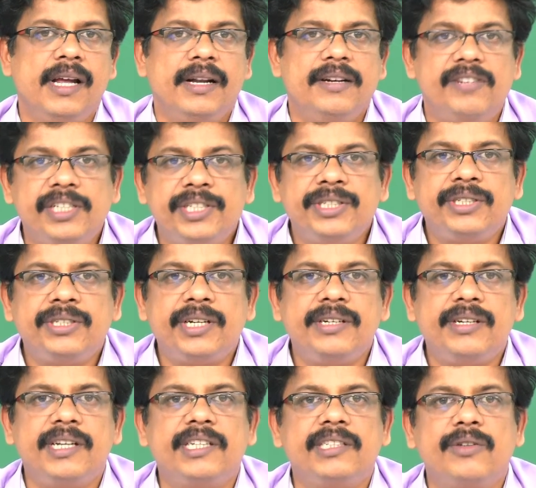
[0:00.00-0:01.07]

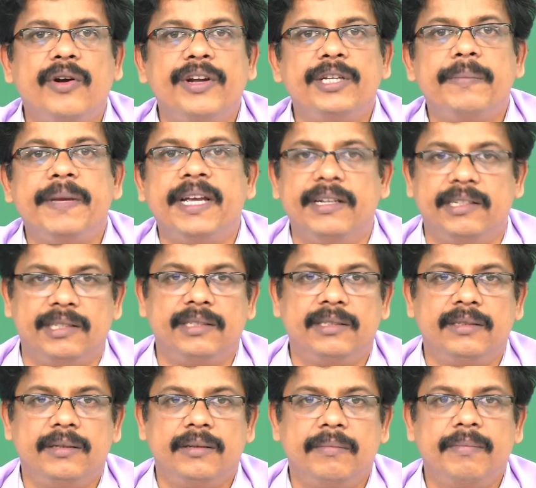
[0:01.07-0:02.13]
decision is going to be
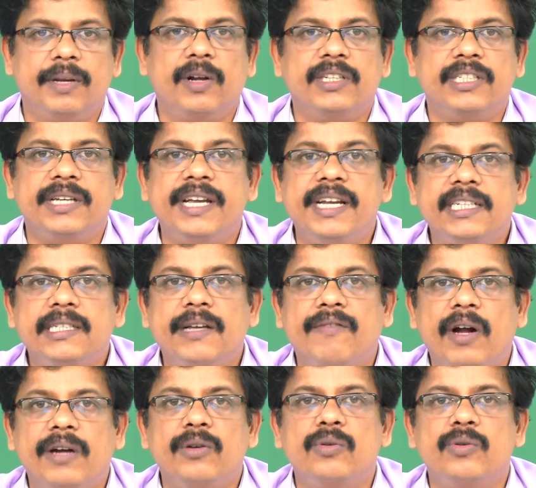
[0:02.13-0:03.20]
his, because he is the
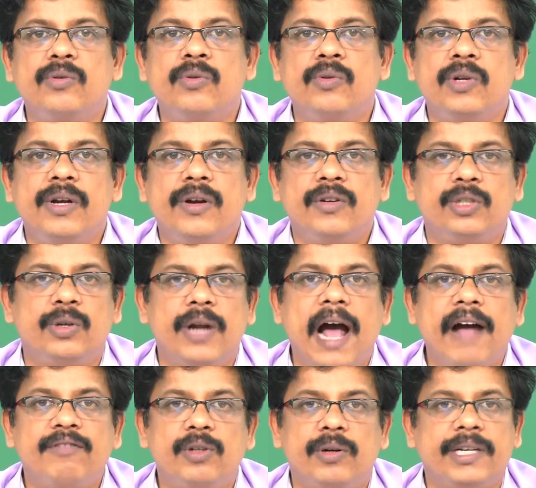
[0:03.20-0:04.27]
one who should
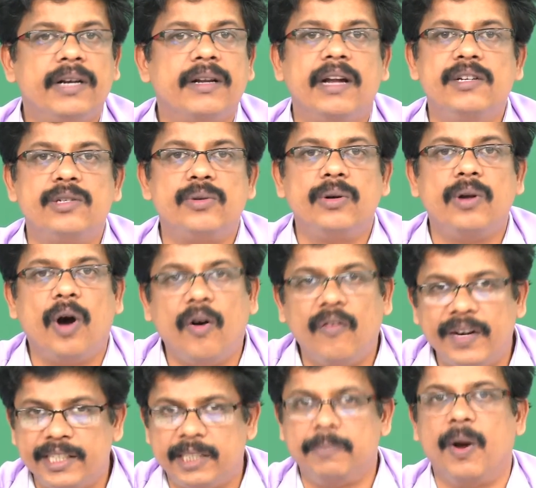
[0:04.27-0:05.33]
have total control
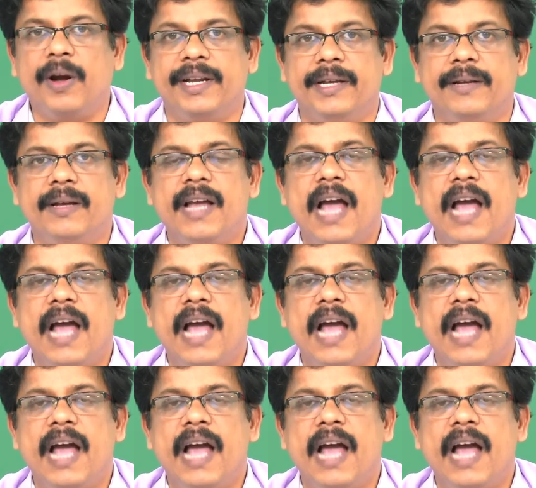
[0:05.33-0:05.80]
over his body,